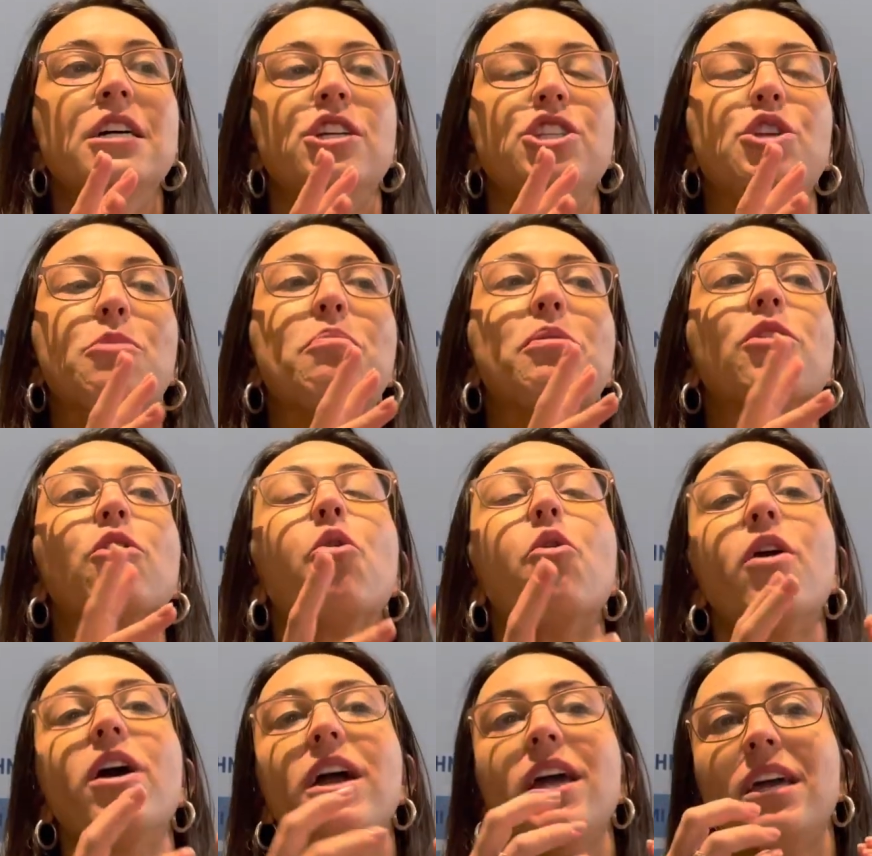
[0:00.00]

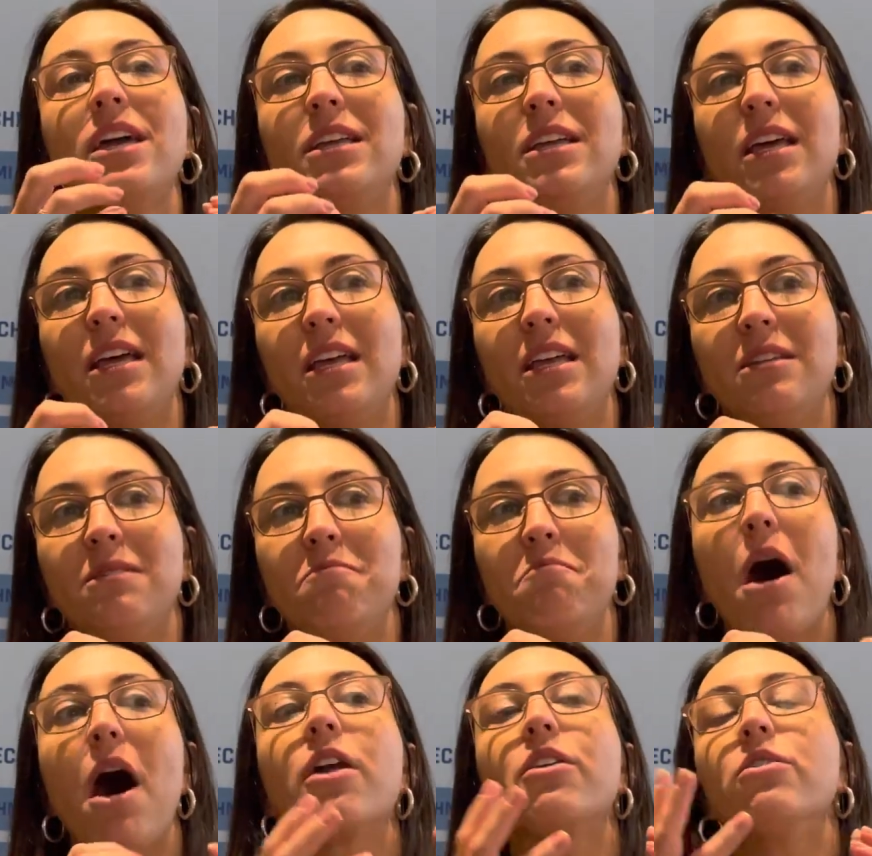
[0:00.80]
deploy and
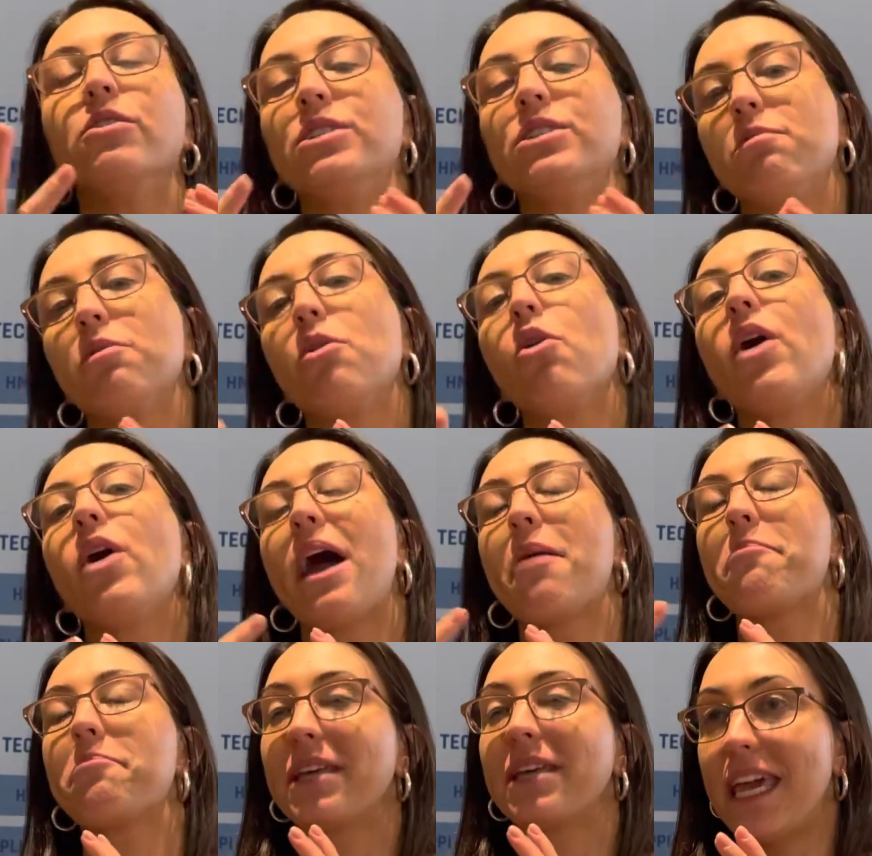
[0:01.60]
model and deploy
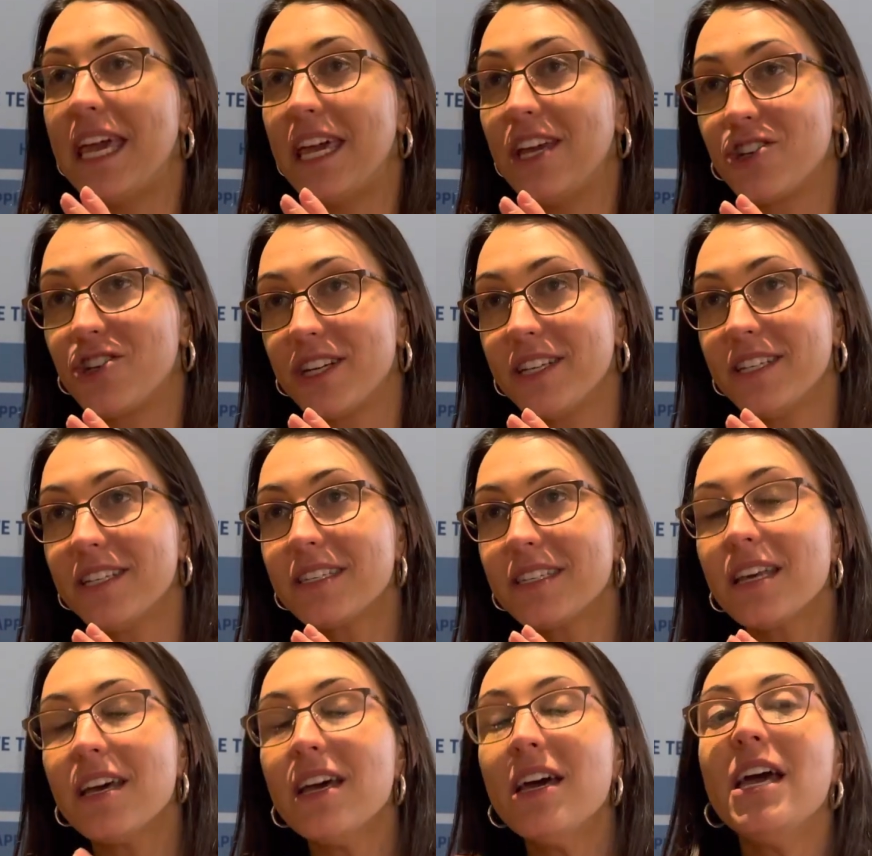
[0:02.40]

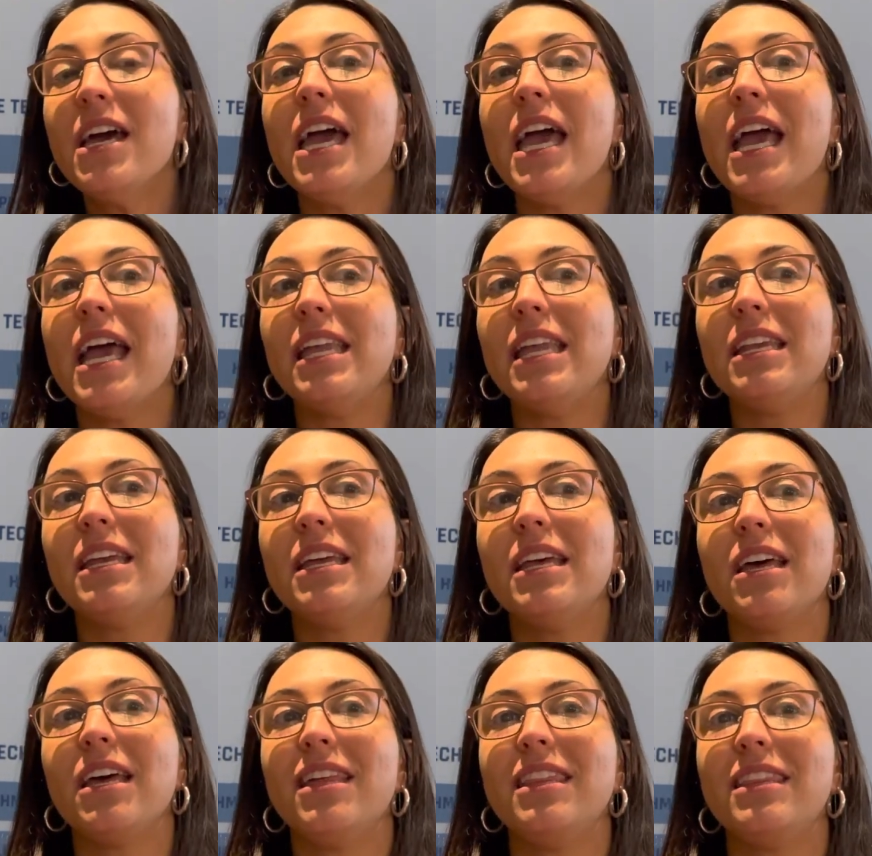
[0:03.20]
applications
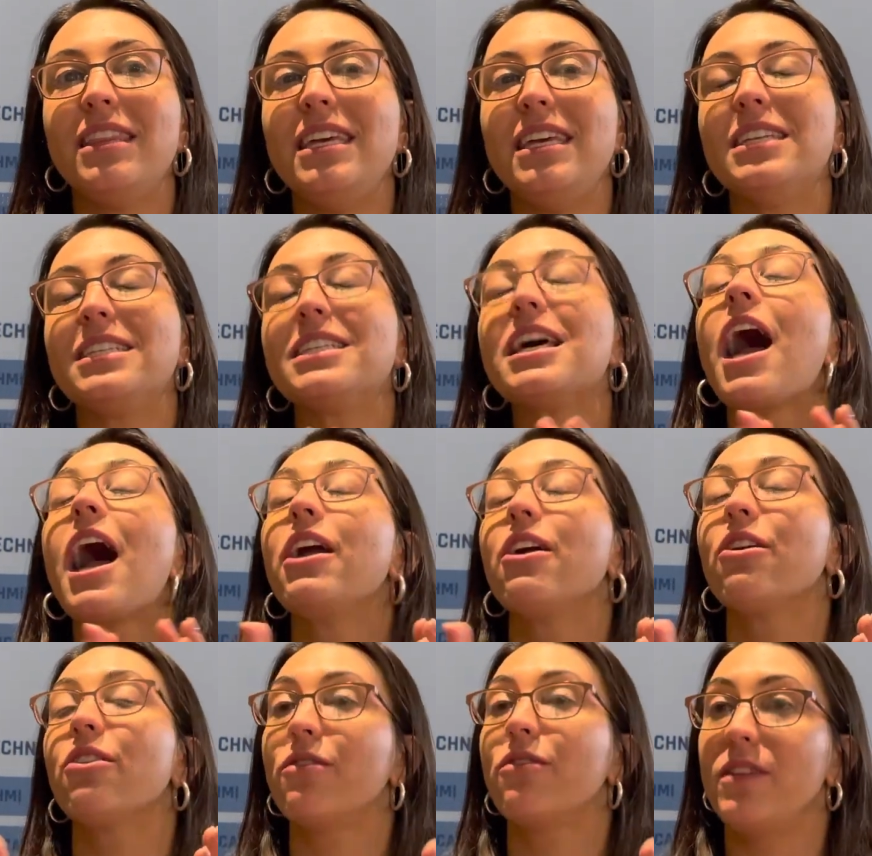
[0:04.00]
in the
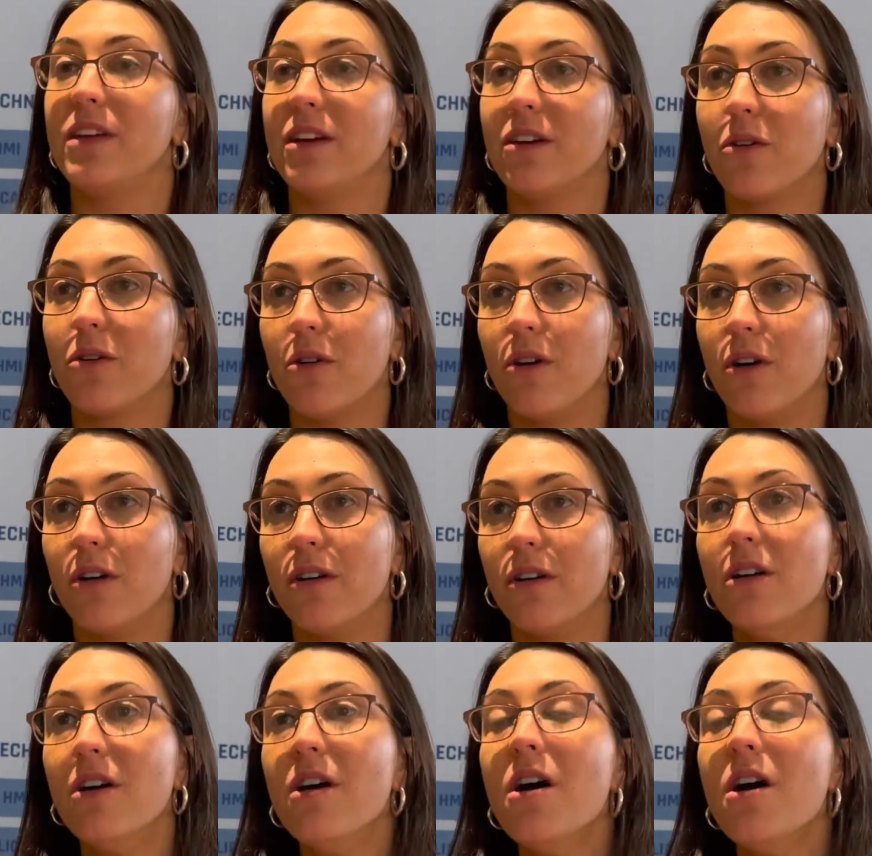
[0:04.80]
entire vehicle.